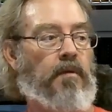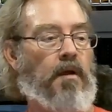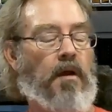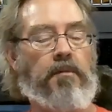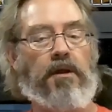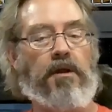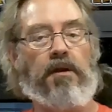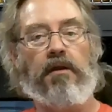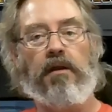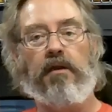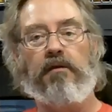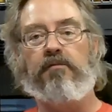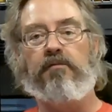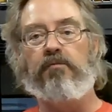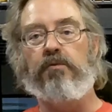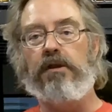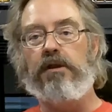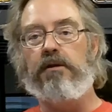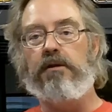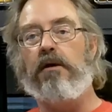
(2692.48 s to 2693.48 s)
I mean, it's
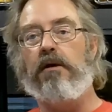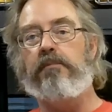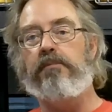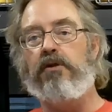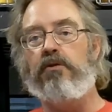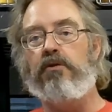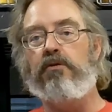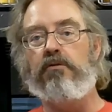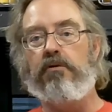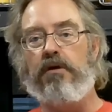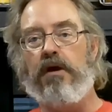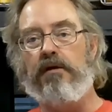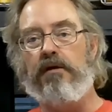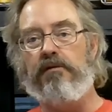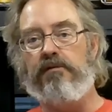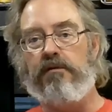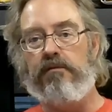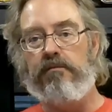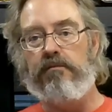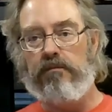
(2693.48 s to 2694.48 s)
really up to you
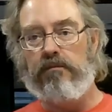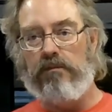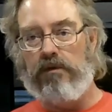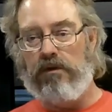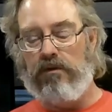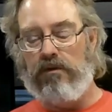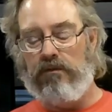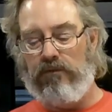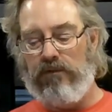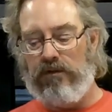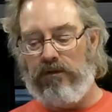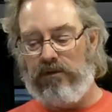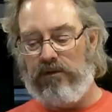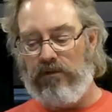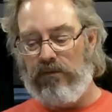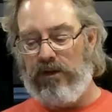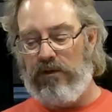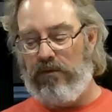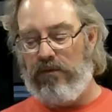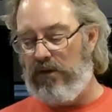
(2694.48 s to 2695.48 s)
guys,
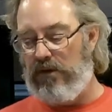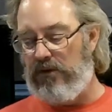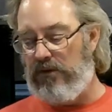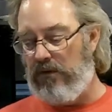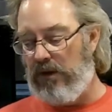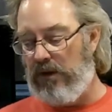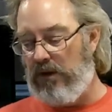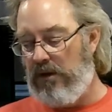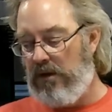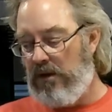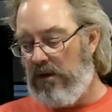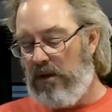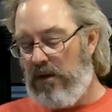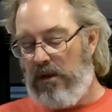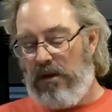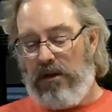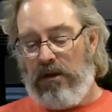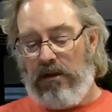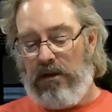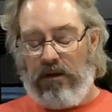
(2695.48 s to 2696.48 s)
the way you want to do it.
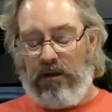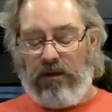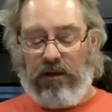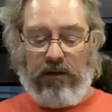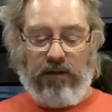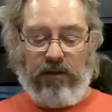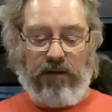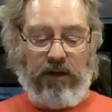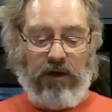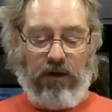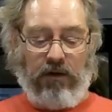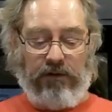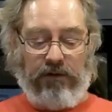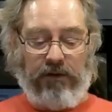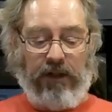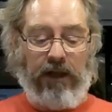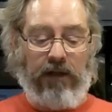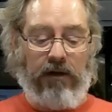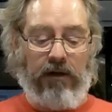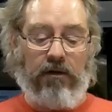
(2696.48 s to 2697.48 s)
The
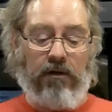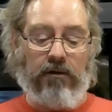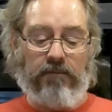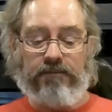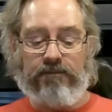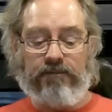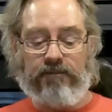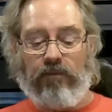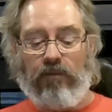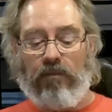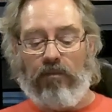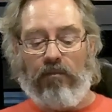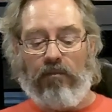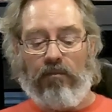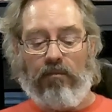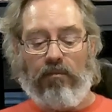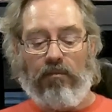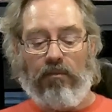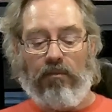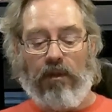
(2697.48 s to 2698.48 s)
all-nighter,
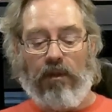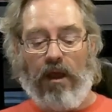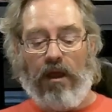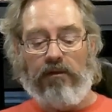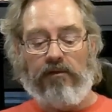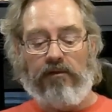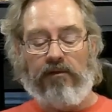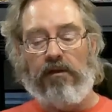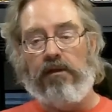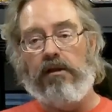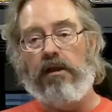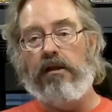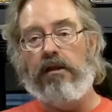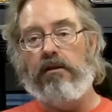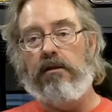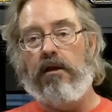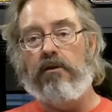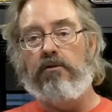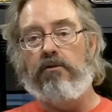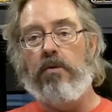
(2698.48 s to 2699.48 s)
that's like
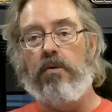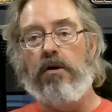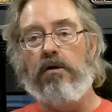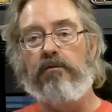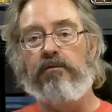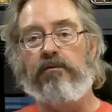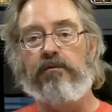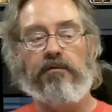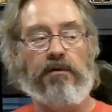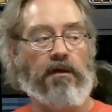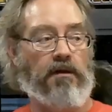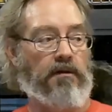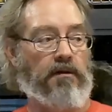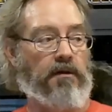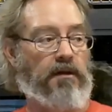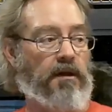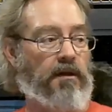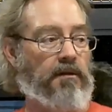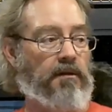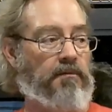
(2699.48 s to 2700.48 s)
a 12 out
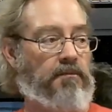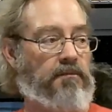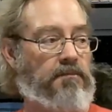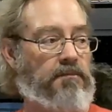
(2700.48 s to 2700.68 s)
of 10.